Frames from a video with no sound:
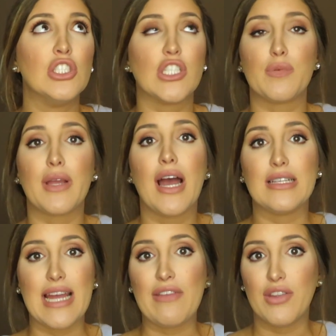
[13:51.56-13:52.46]
just
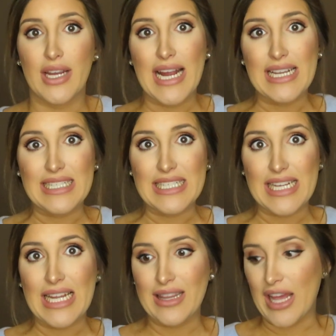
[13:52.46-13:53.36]
because I feel like I need to
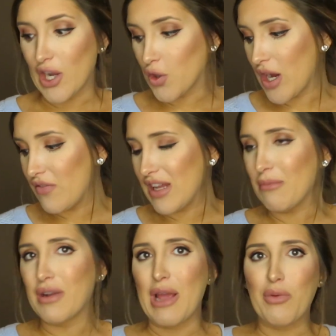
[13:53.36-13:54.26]
get that
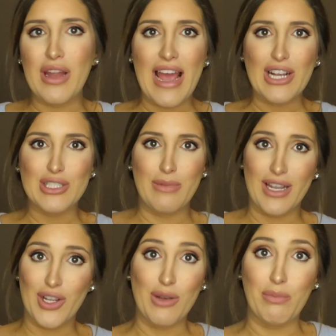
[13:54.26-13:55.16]
craving. But I want to actually
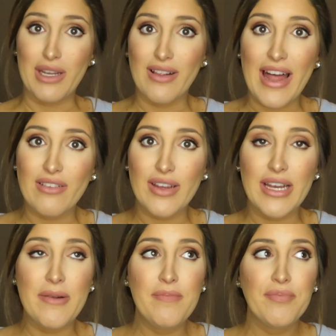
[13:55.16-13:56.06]
make a good meal out of
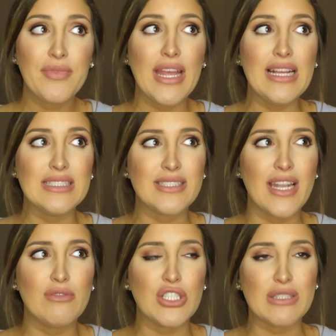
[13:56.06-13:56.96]
it
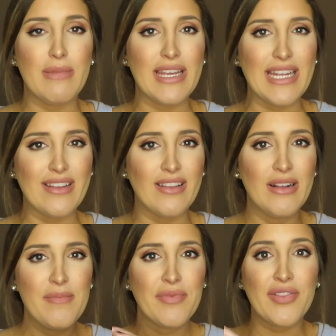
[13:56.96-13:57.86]
instead of just making
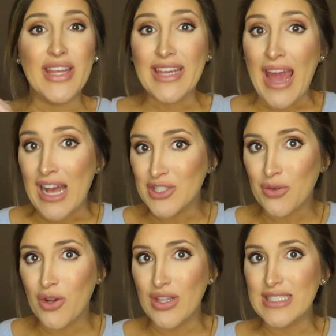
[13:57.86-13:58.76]
the
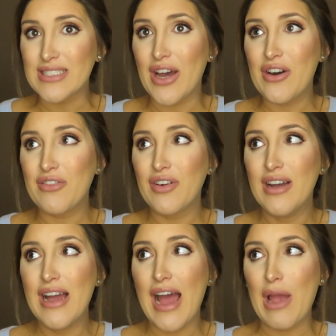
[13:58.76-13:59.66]
casserole itself.
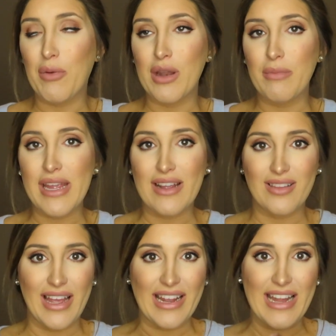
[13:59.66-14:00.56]
I want to
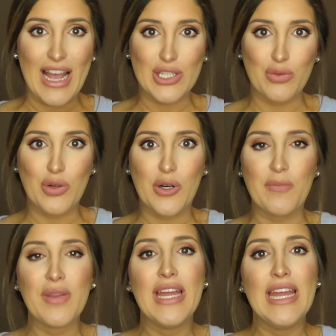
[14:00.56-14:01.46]
make like an
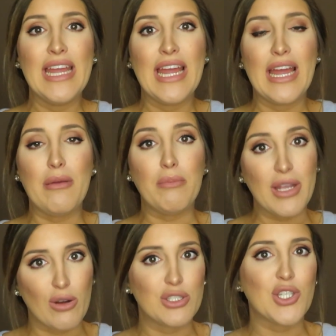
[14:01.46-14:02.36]
actual
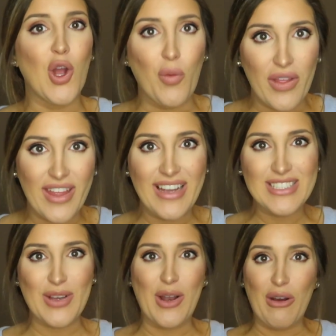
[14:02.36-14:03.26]
meal to go with it, so I